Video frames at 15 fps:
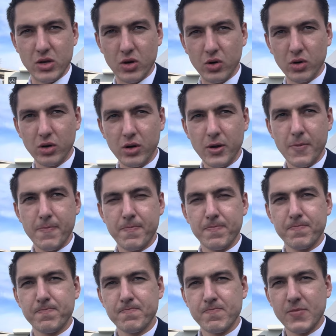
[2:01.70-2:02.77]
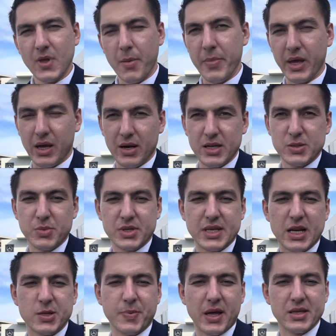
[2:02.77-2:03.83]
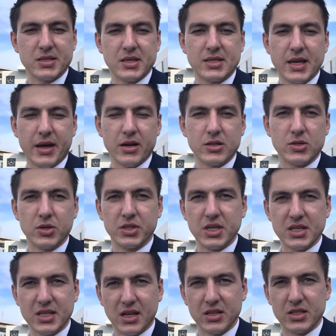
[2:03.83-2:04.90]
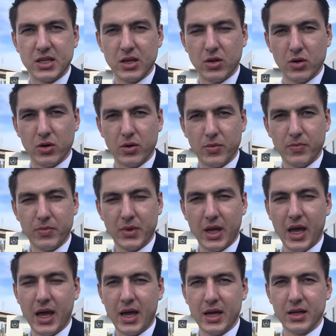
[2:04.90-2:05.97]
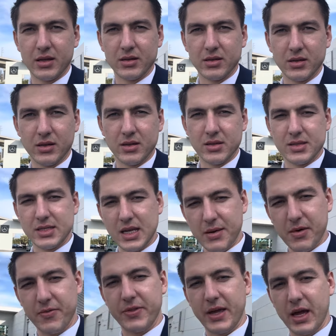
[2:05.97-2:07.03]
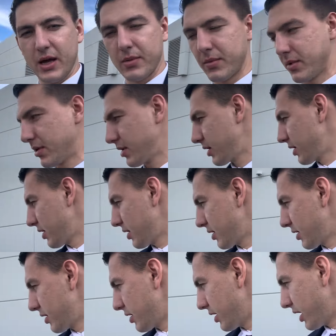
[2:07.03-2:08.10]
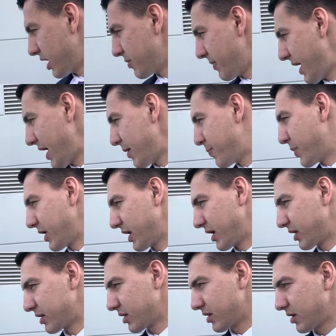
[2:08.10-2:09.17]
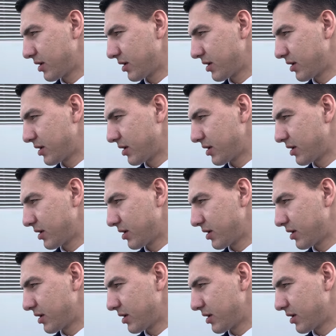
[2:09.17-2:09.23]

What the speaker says: new because Mercedes-Benz decided to discontinue. And some of them, in my opinion,